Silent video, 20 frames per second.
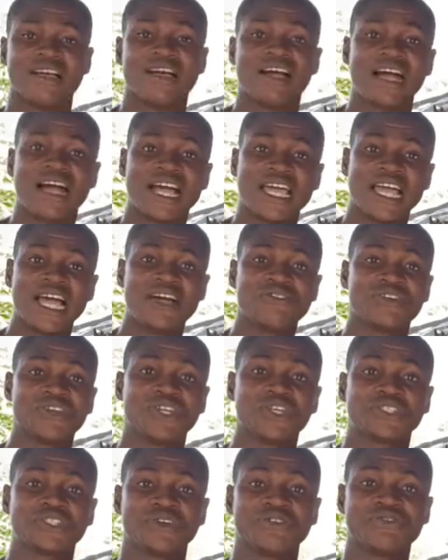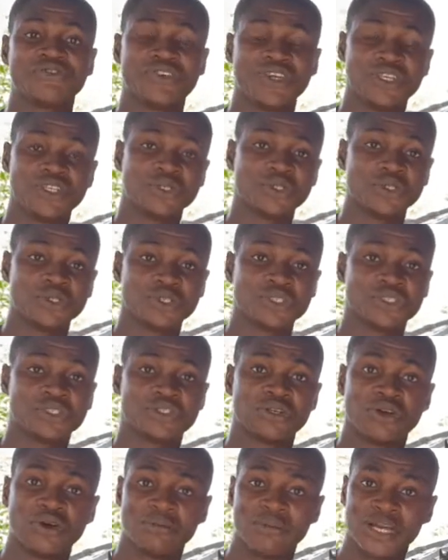I have a lot of
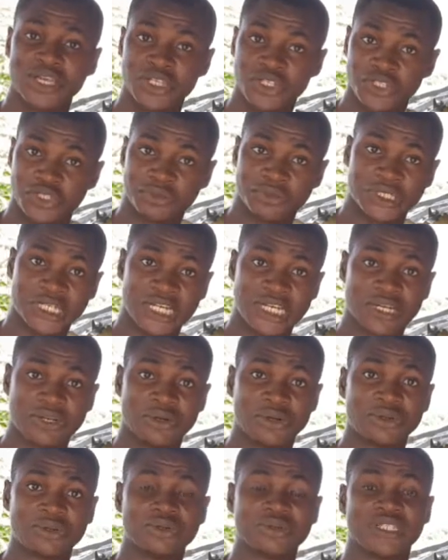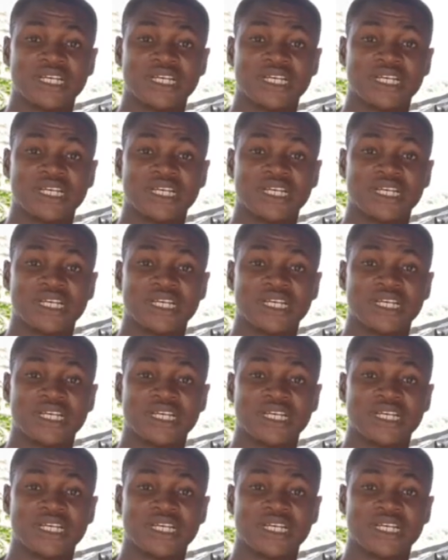videos on my YouTube channel